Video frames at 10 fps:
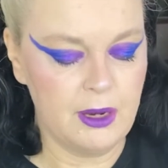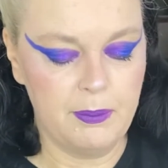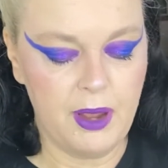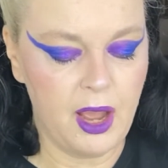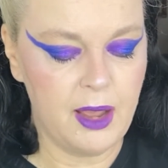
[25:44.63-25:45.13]

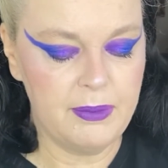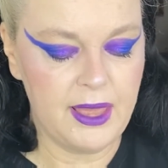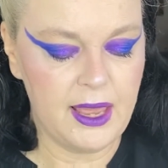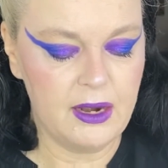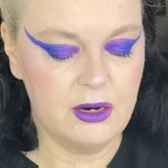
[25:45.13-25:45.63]
pop
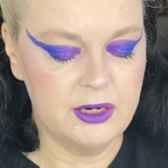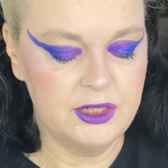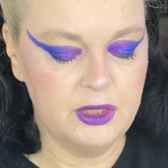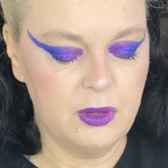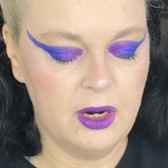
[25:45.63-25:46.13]
that onto
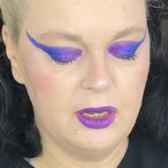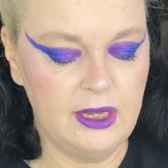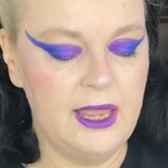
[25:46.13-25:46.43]
our lip.